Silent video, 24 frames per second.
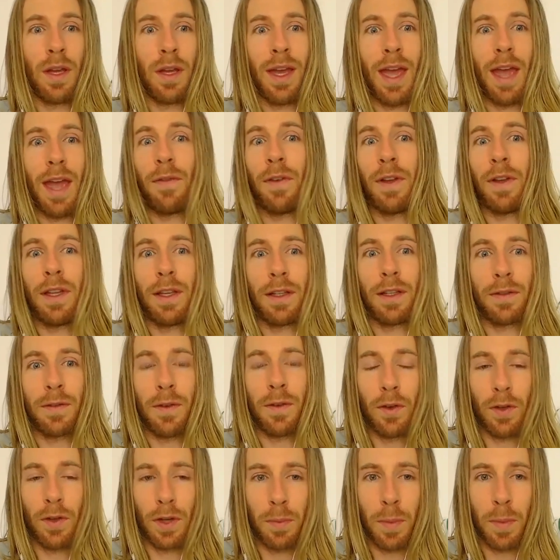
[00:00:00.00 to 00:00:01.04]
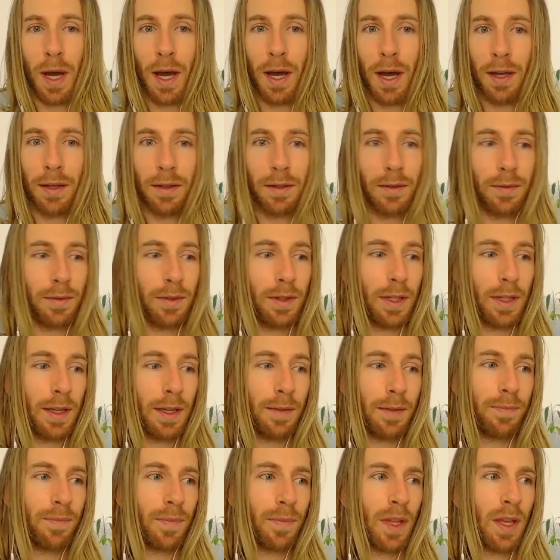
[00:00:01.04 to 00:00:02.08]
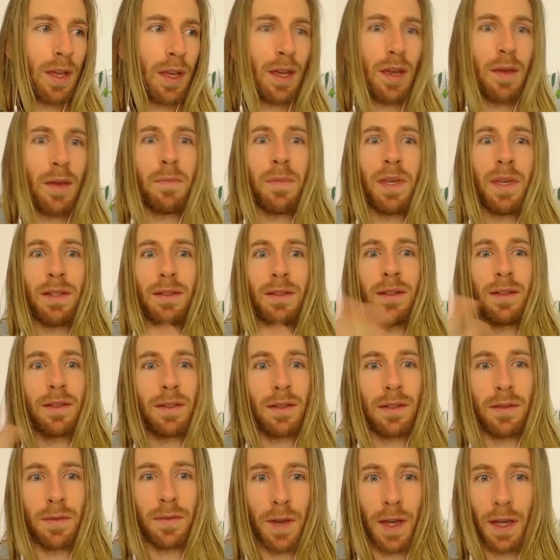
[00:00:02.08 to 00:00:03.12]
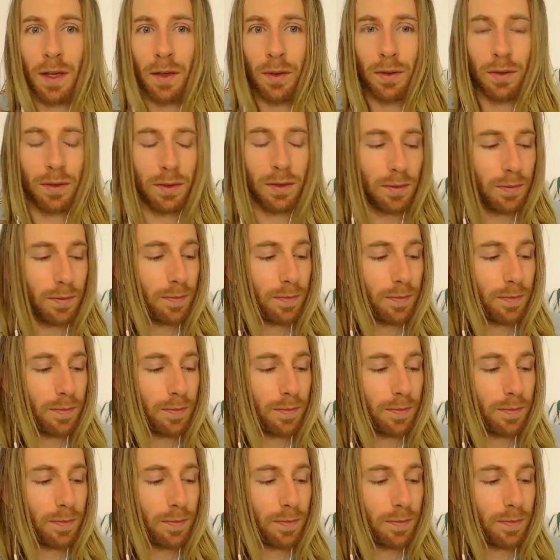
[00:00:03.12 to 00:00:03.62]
everything's fallen apart and the business has failed.